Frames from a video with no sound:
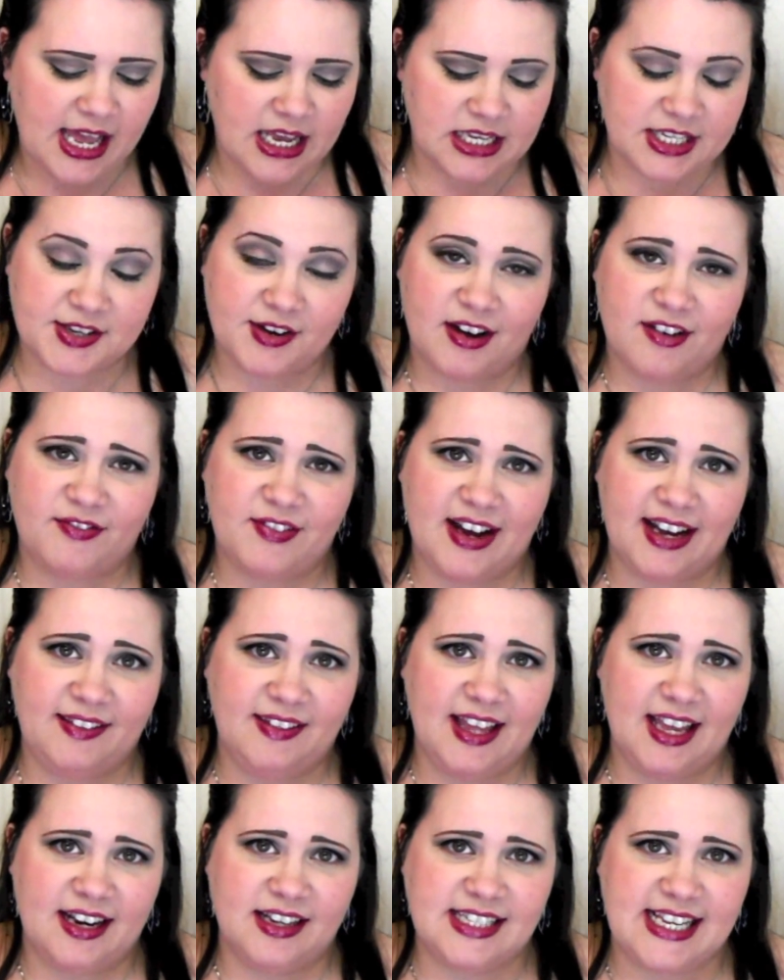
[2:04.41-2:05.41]
So I find
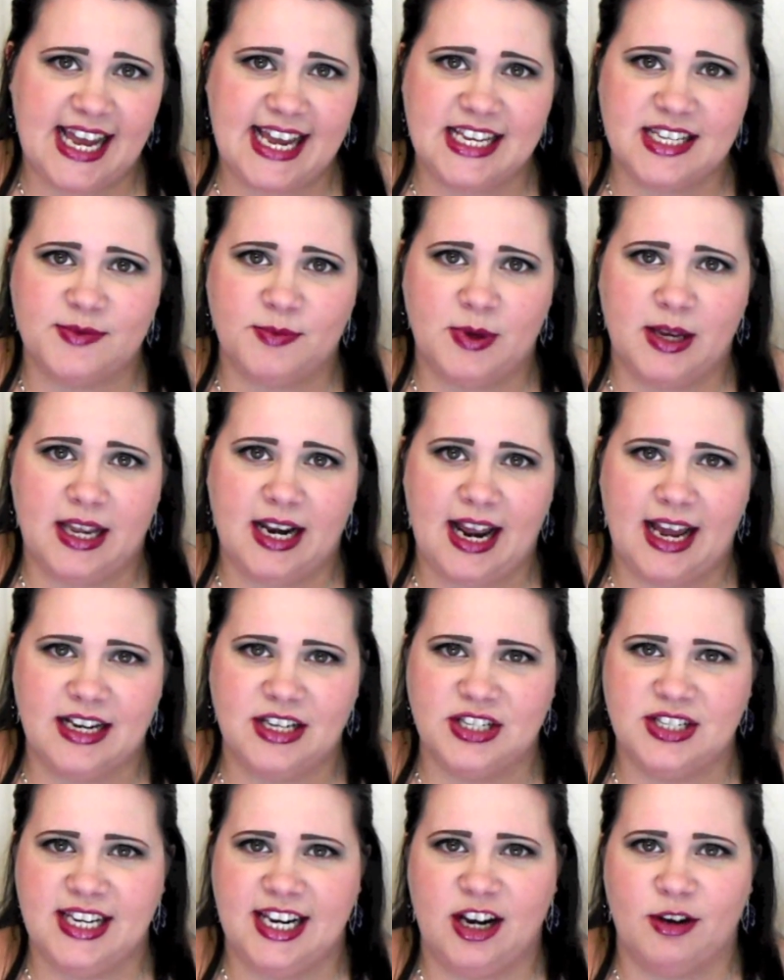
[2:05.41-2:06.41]
that days when I
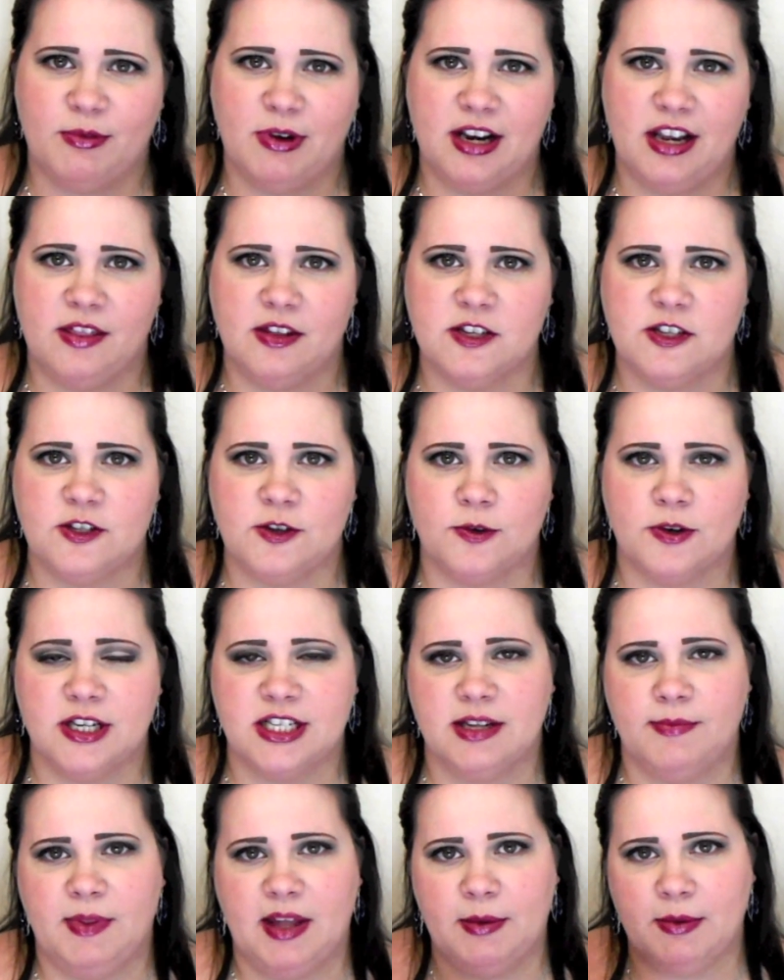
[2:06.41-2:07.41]
just need to run to the store or
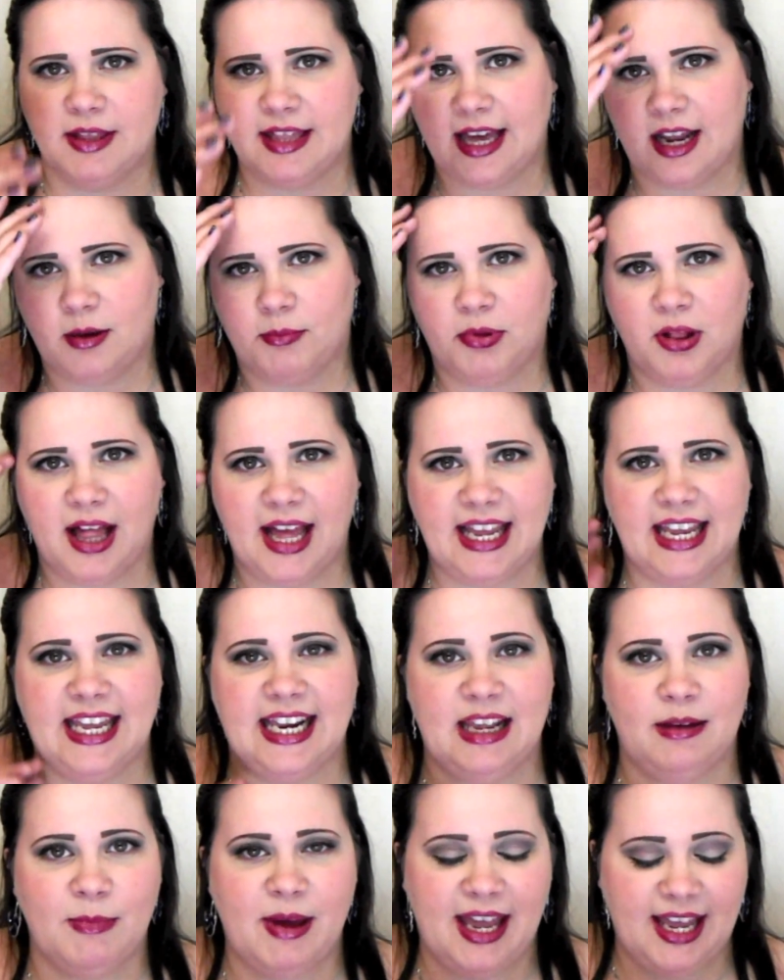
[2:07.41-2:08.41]
something without applying
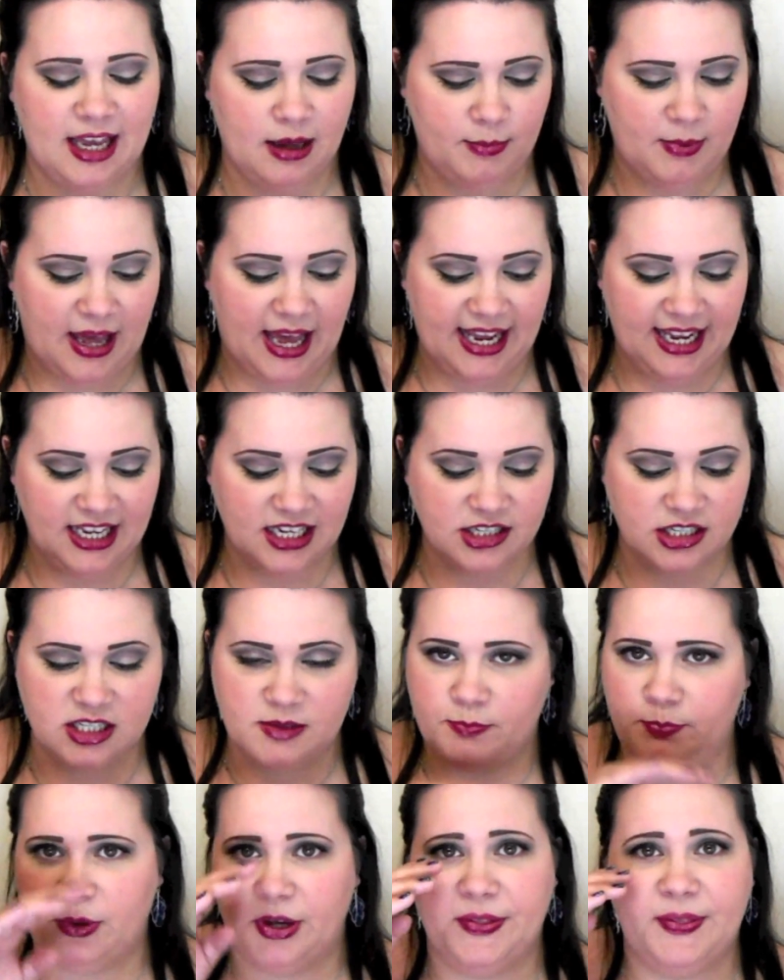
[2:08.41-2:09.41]
any makeup, I can
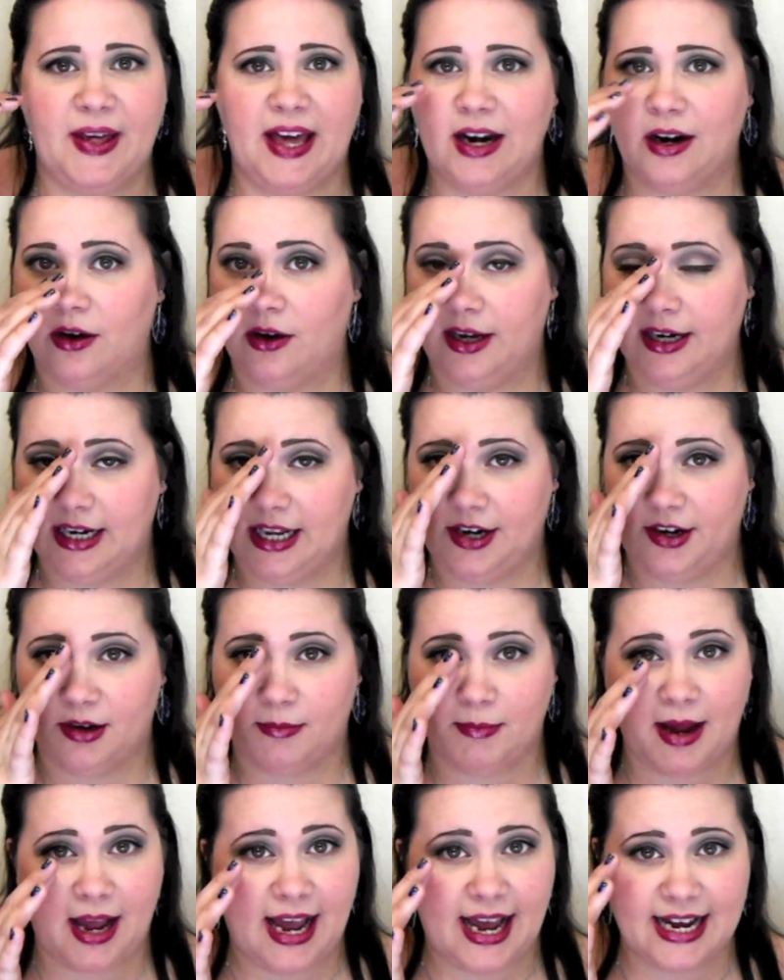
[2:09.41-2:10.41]
just put that on under
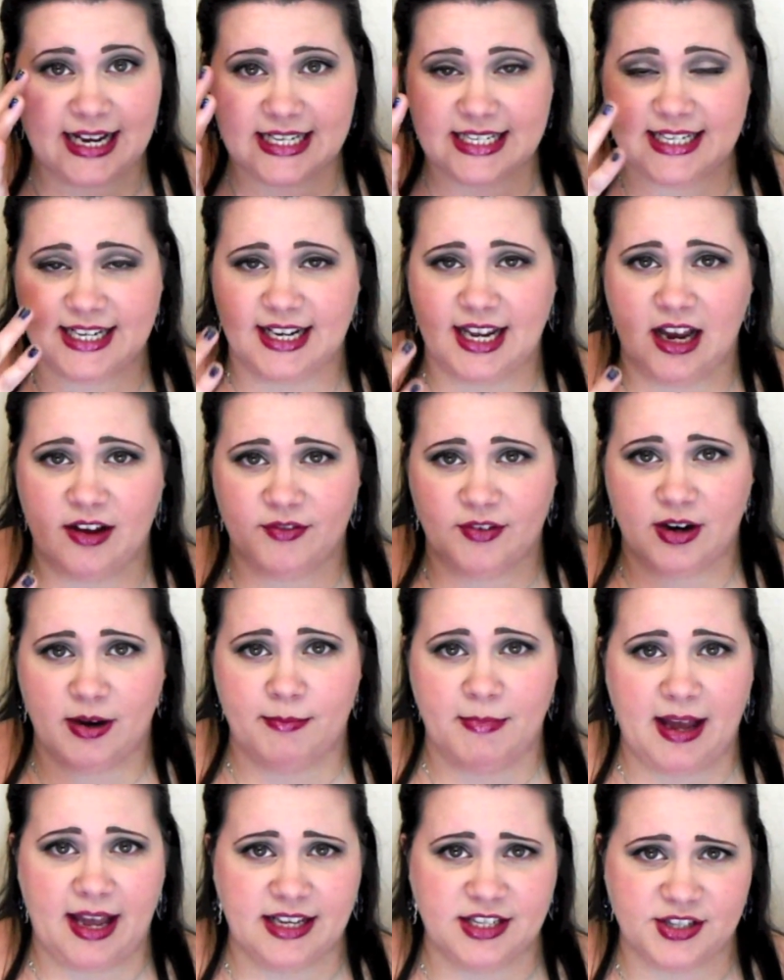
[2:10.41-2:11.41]
my eyes to cover up
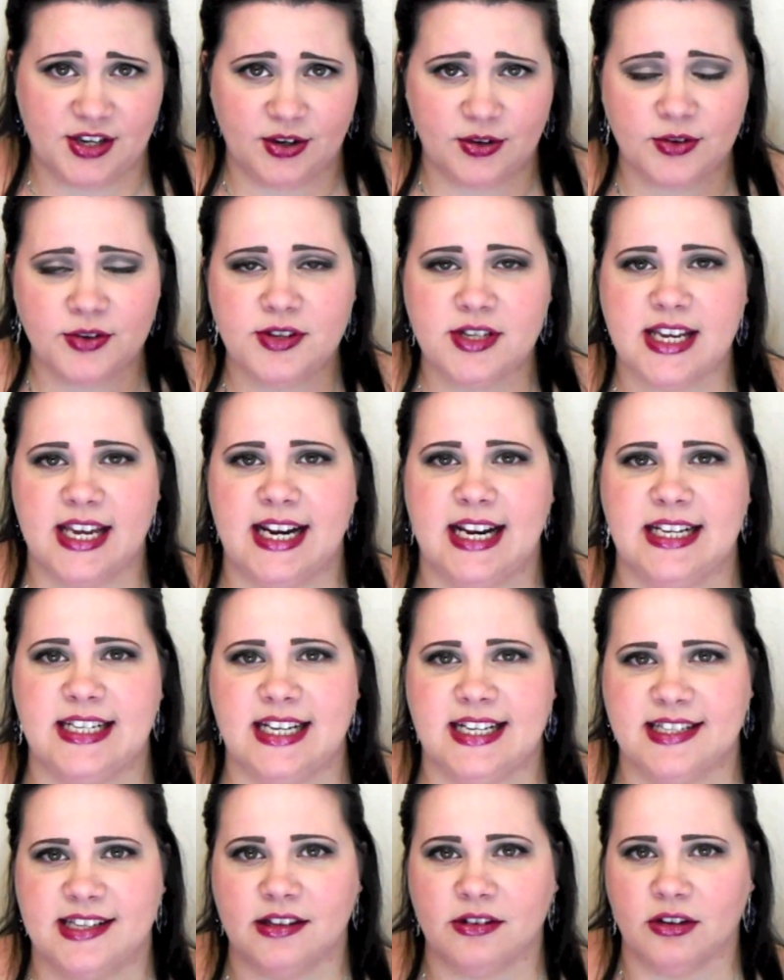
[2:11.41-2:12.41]
my circles, and it
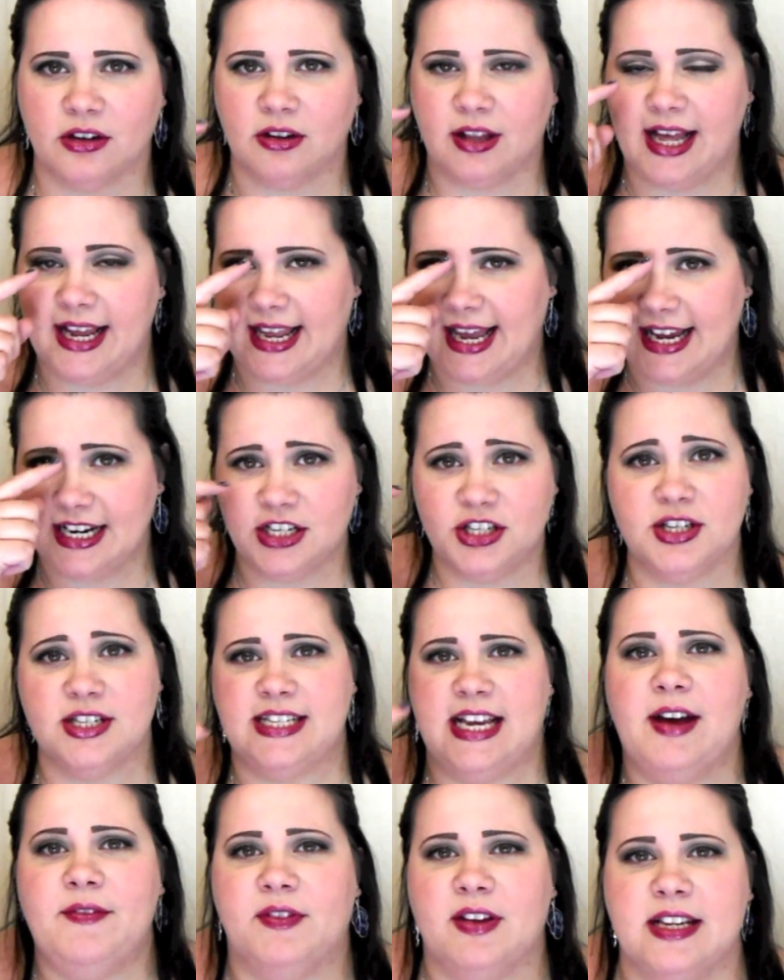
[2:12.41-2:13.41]
doesn't look like I just
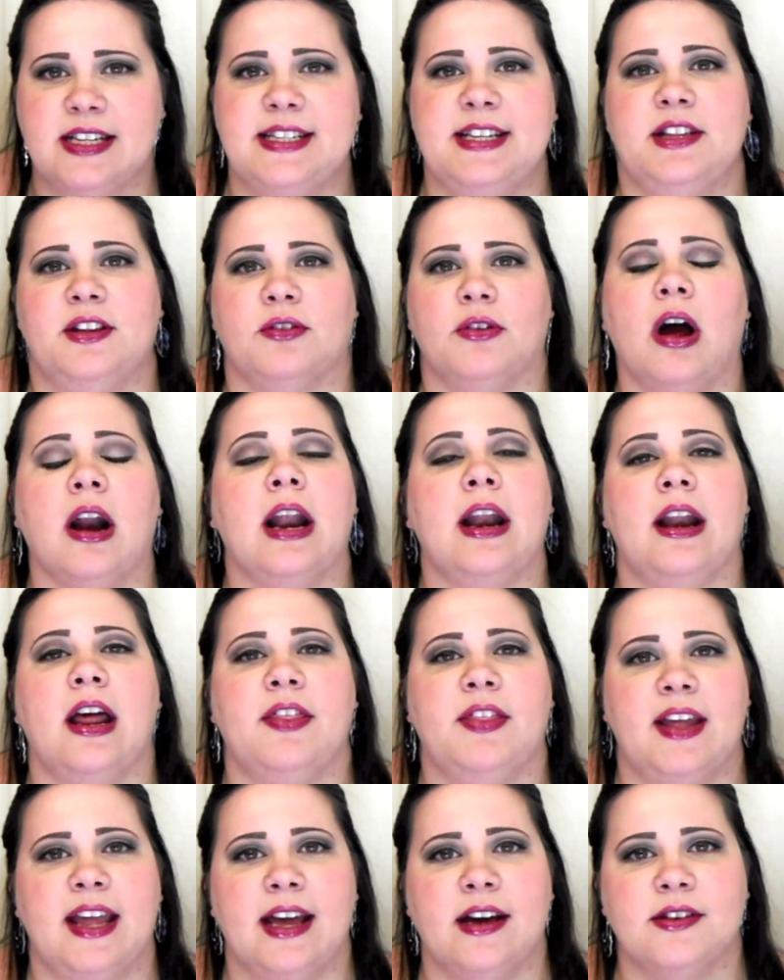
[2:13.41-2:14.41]
have concealer on and
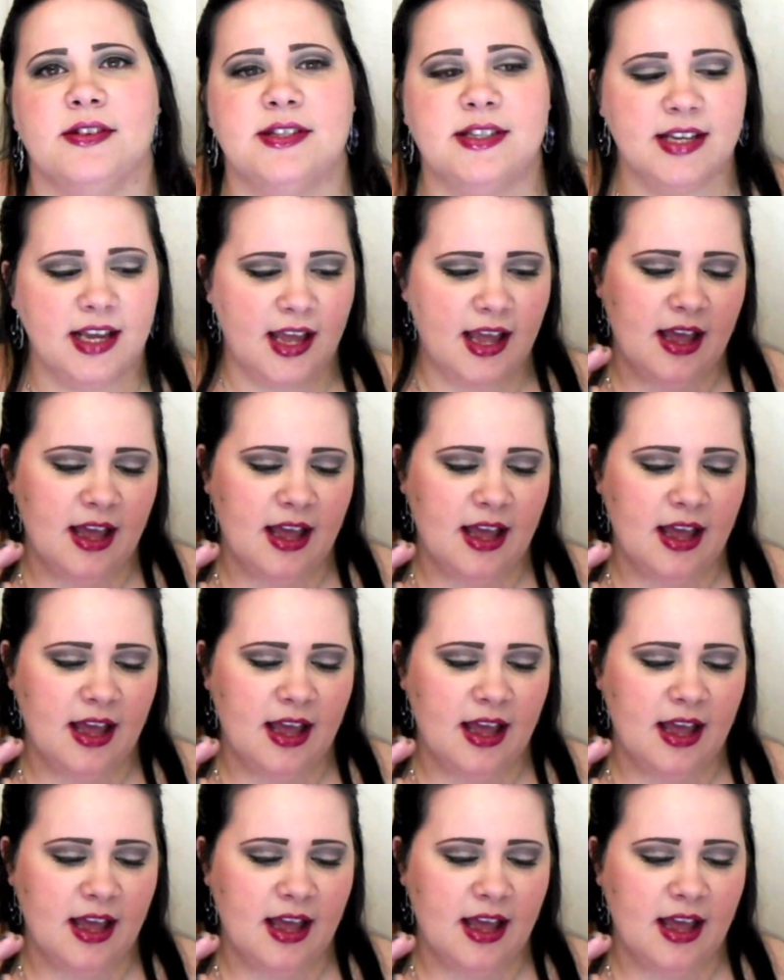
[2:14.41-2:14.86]
nothing else.